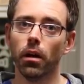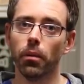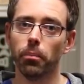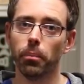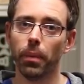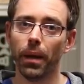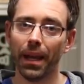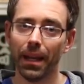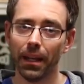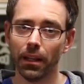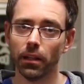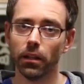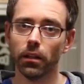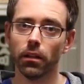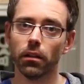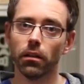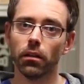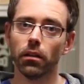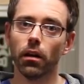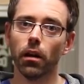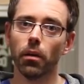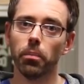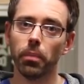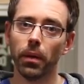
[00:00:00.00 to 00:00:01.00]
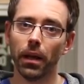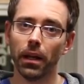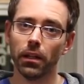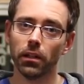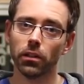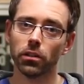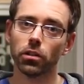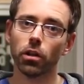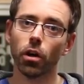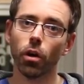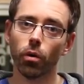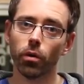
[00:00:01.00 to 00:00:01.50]

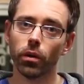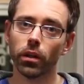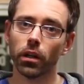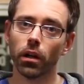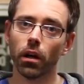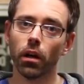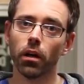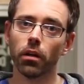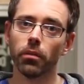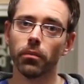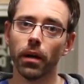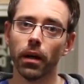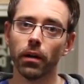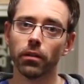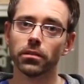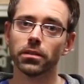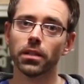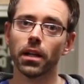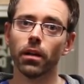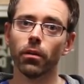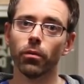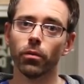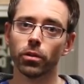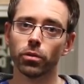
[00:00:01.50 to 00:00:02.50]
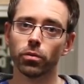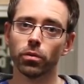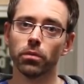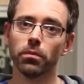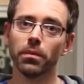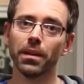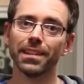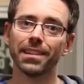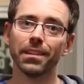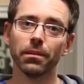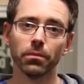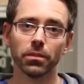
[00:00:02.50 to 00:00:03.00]
painted coating on them outside, which would
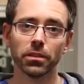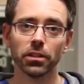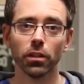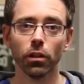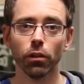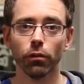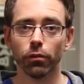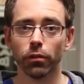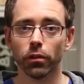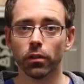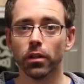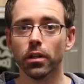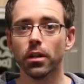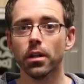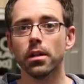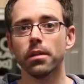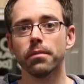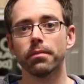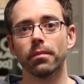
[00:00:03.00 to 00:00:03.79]
make them silver,